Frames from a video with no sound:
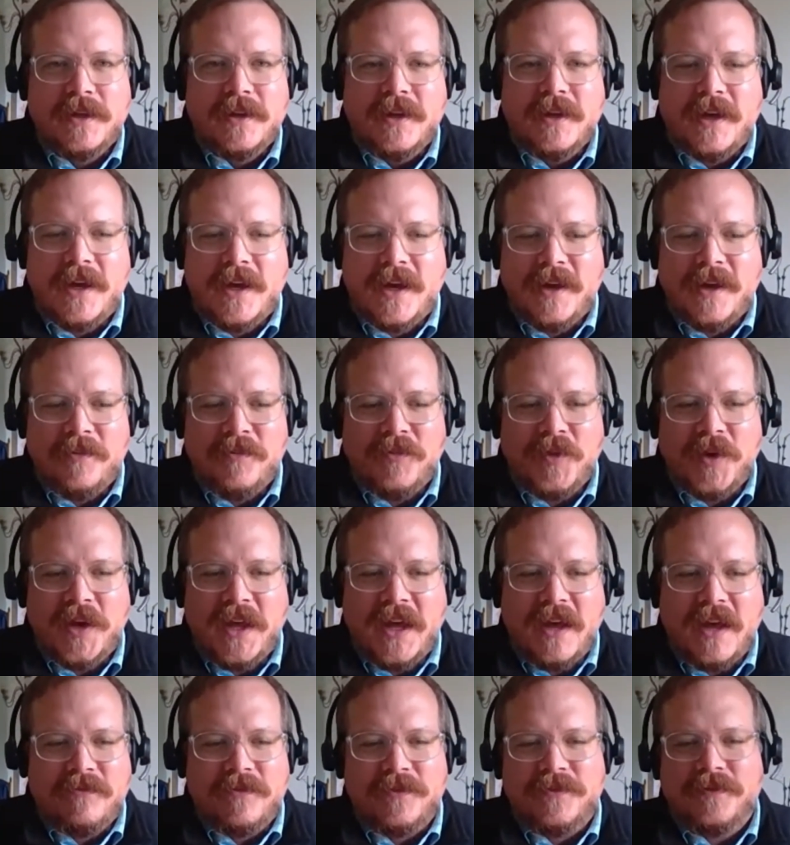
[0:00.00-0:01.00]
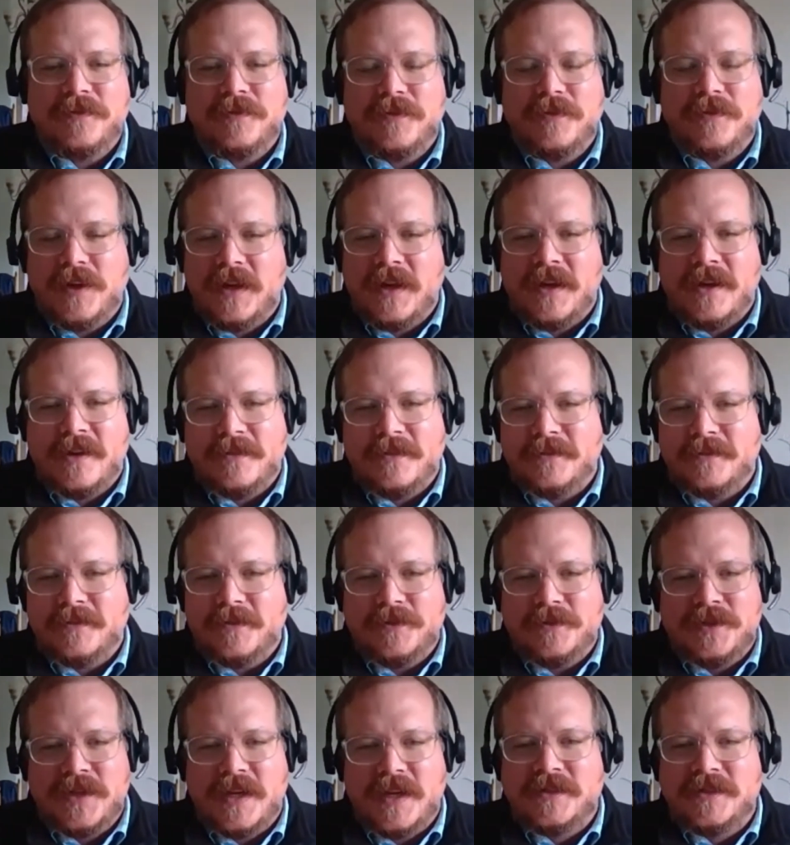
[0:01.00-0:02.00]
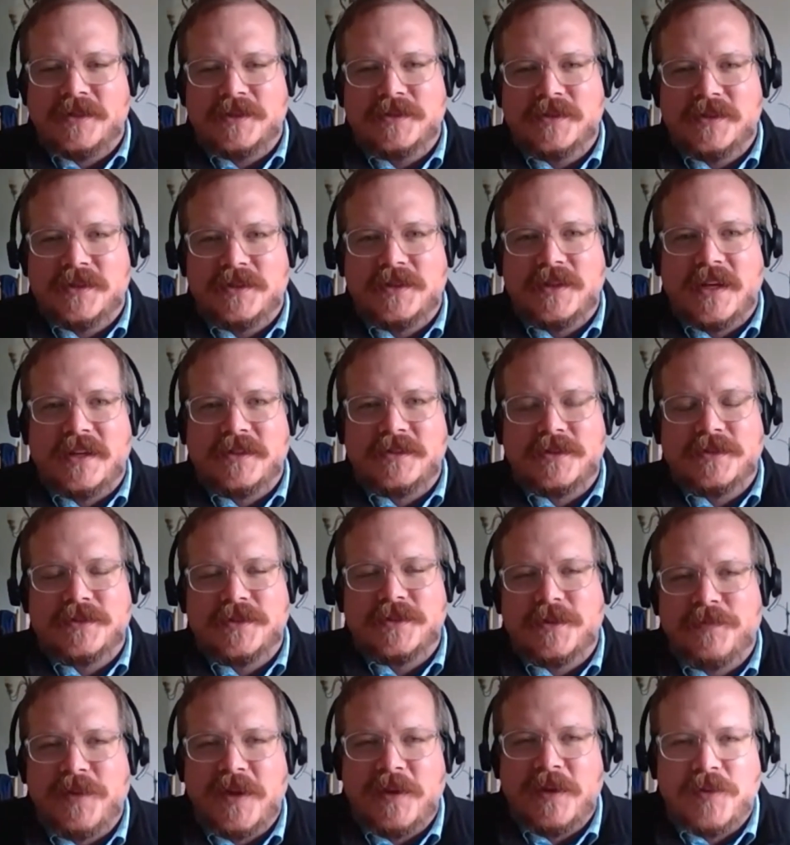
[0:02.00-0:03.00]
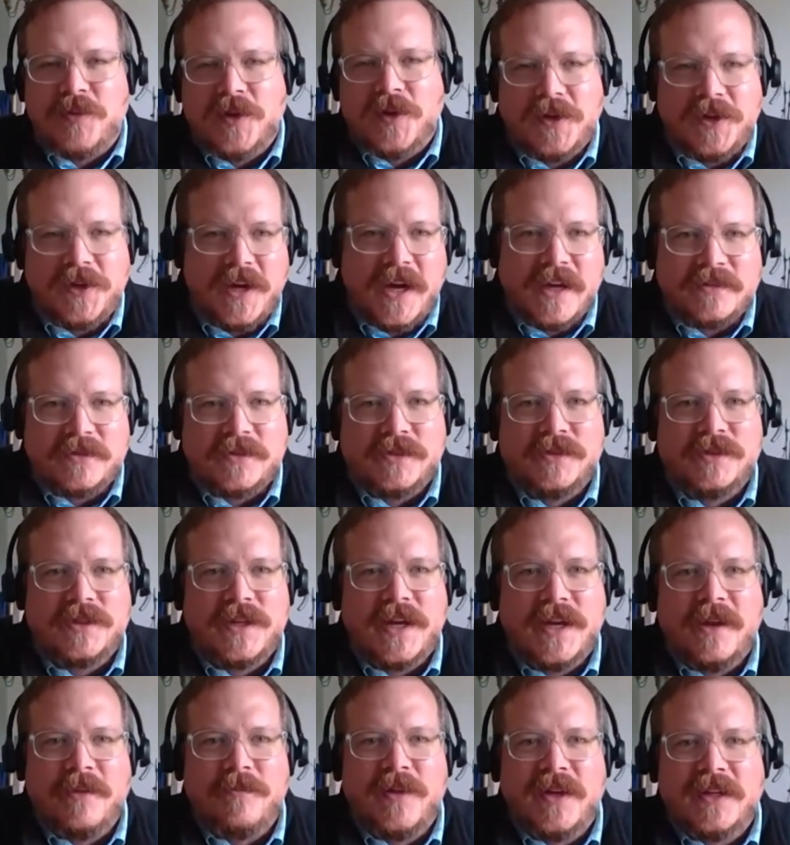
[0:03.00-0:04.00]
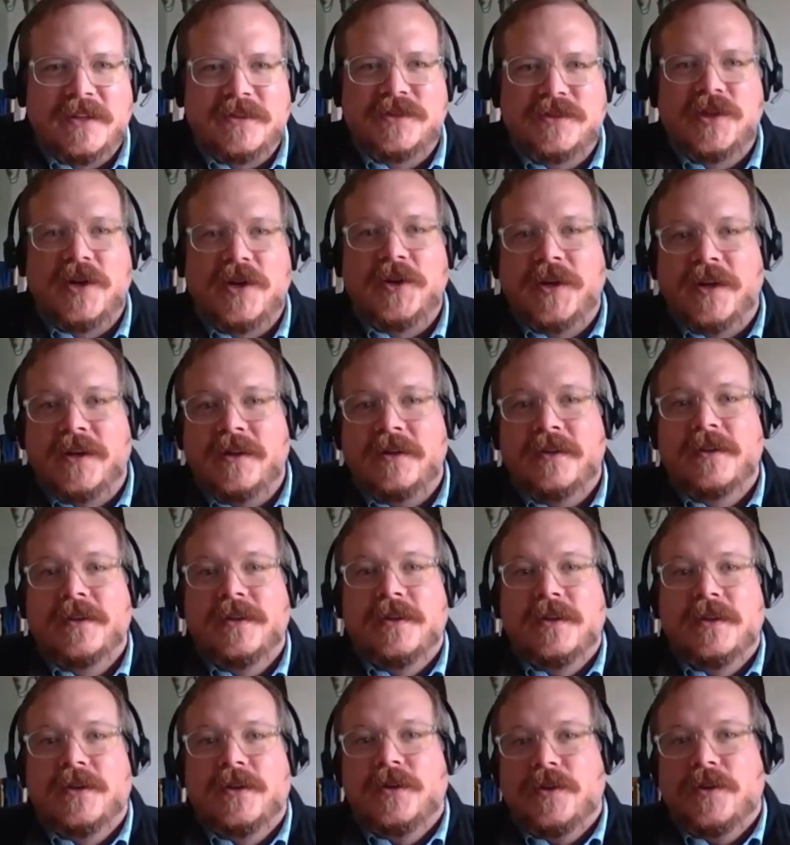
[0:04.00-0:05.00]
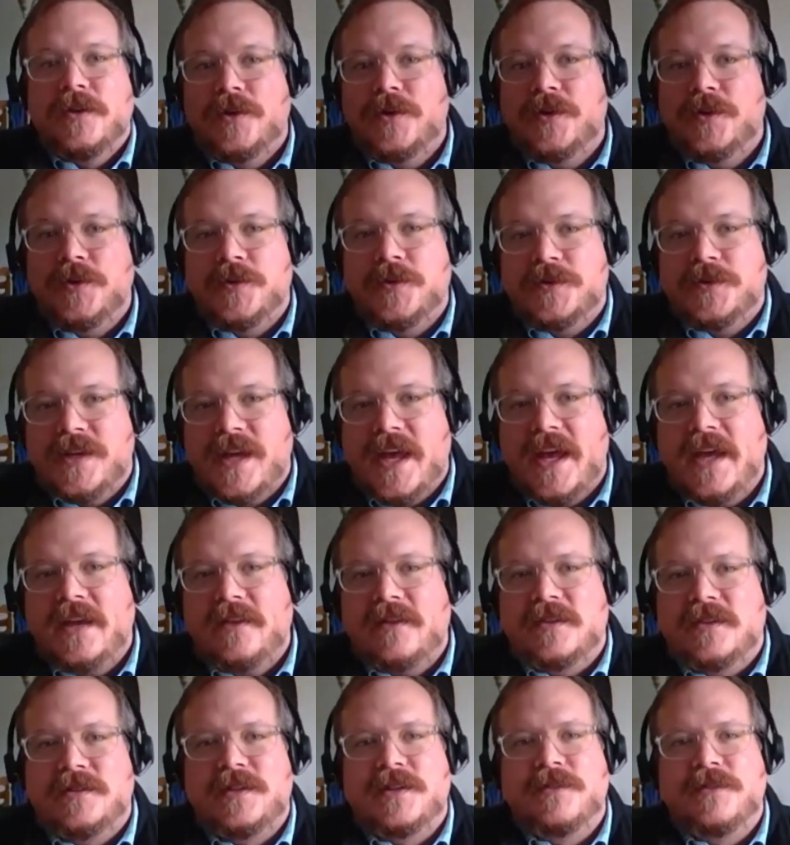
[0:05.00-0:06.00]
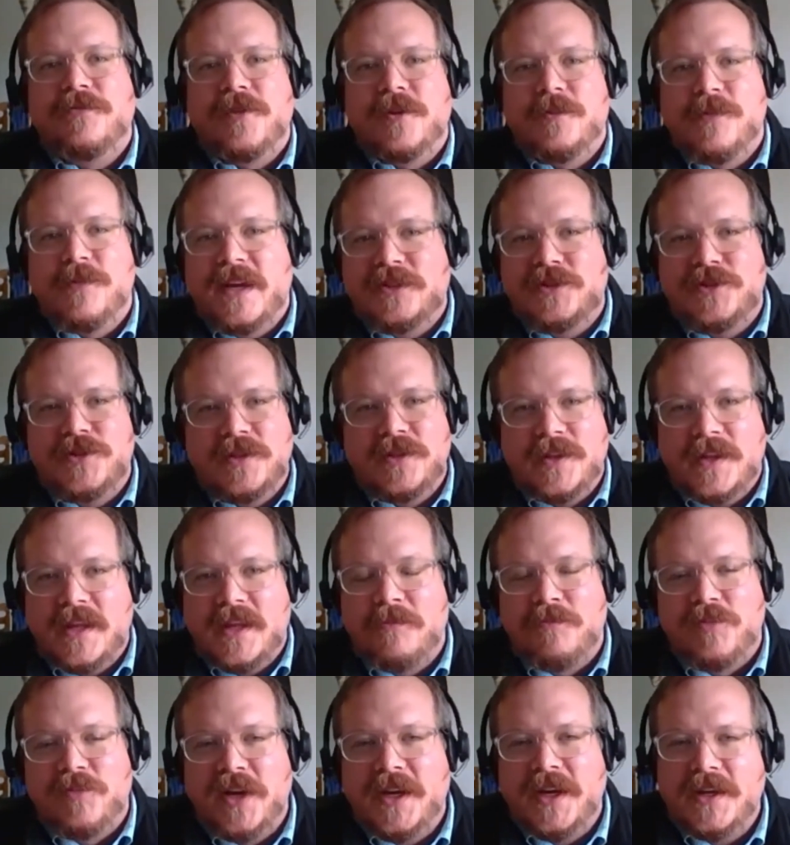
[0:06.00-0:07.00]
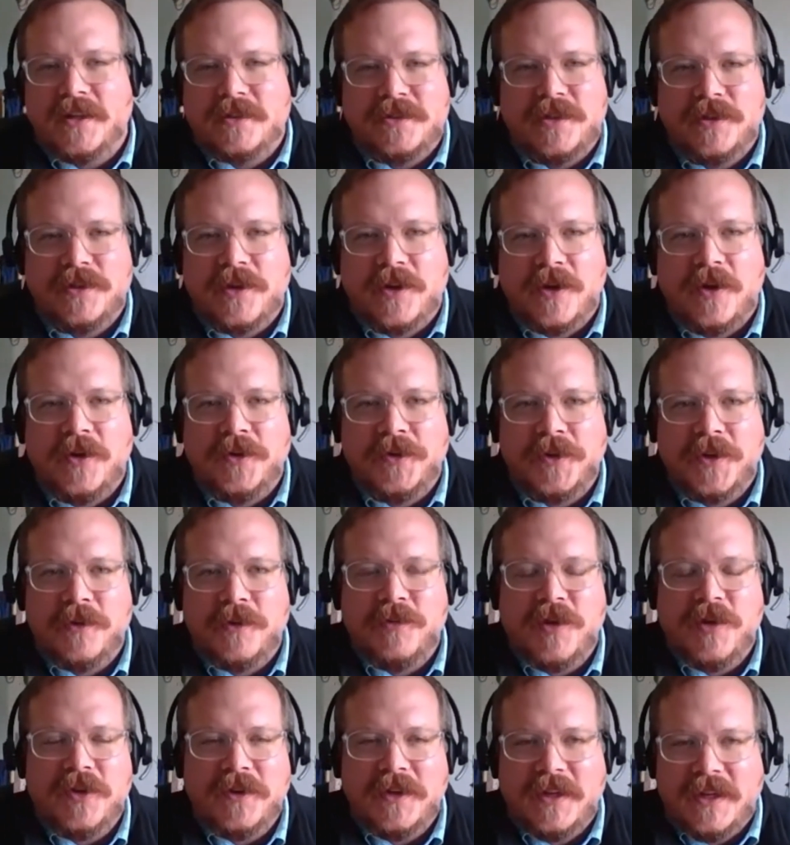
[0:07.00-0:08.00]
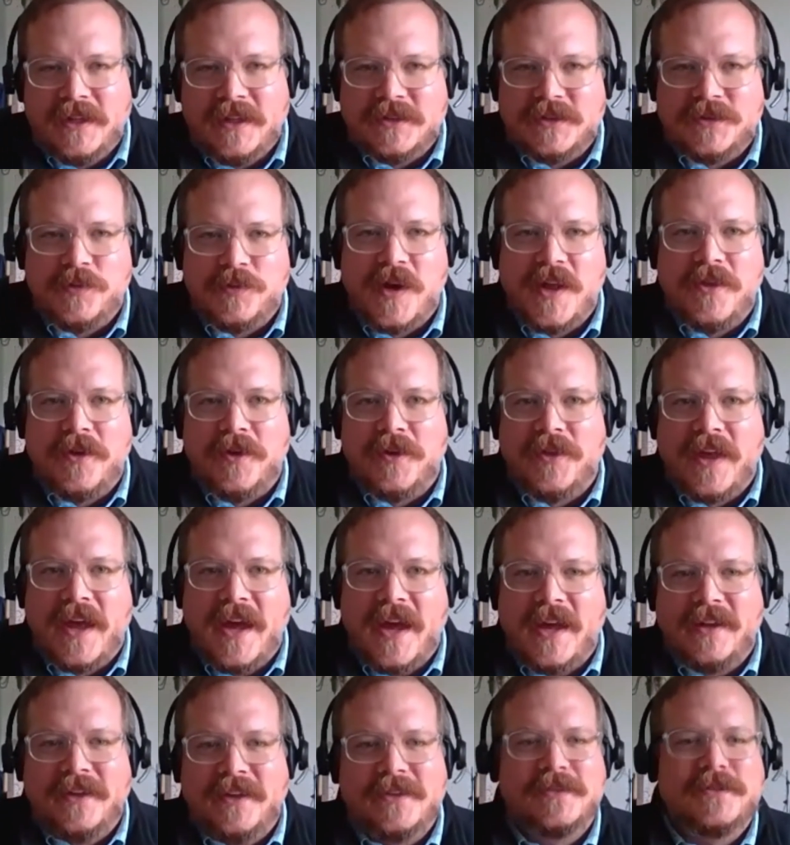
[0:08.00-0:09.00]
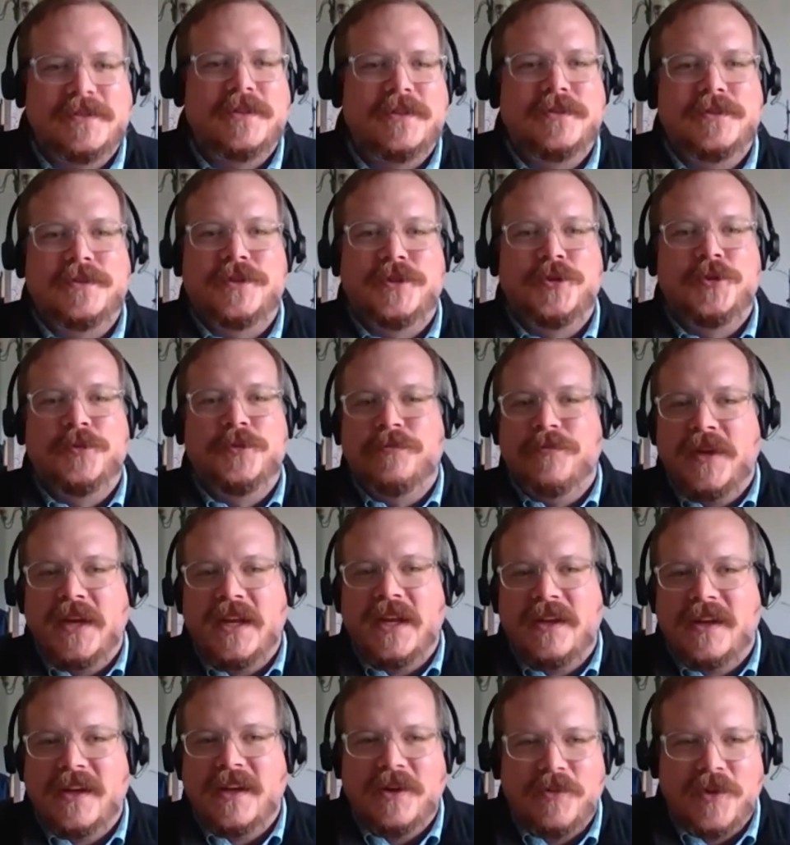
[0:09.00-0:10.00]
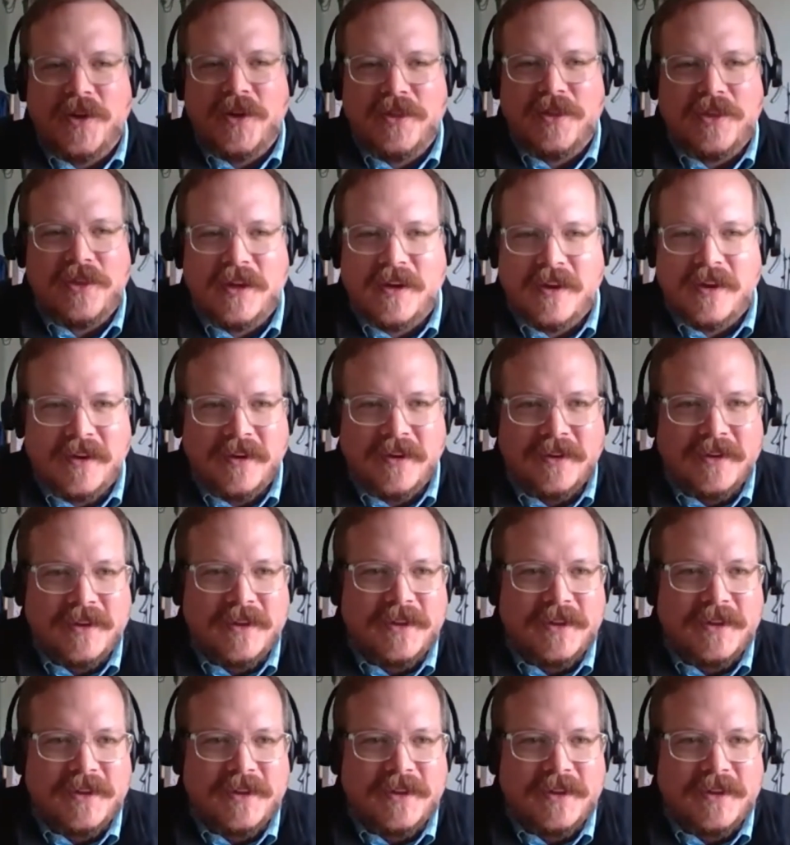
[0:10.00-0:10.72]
We have dozens and dozens of people across the state of Minnesota who take this information, they bring it to their own communities, whether that is a Zoom meeting with their